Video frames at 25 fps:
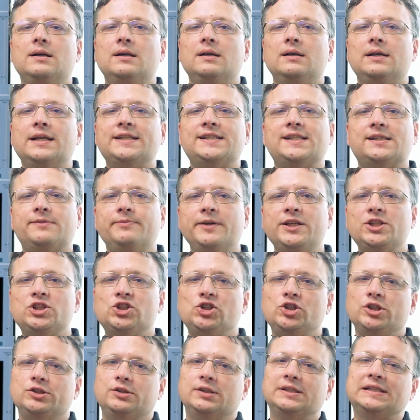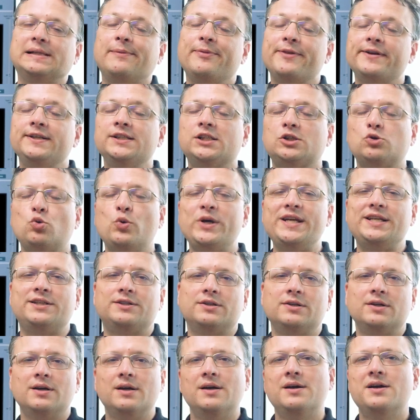Let's switch to something
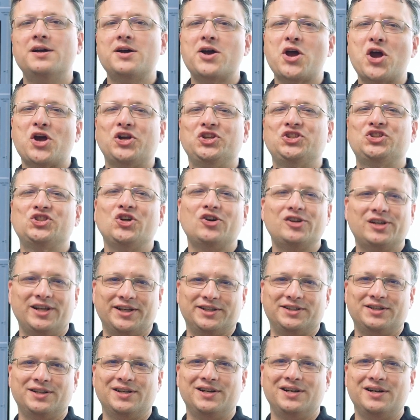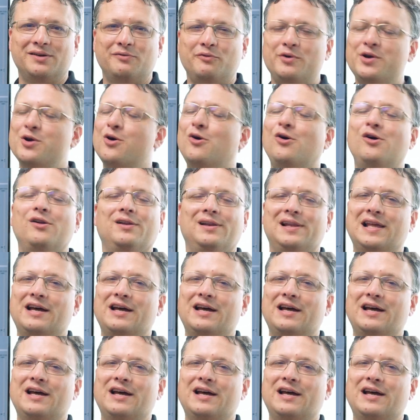sweet. Chocolate. We all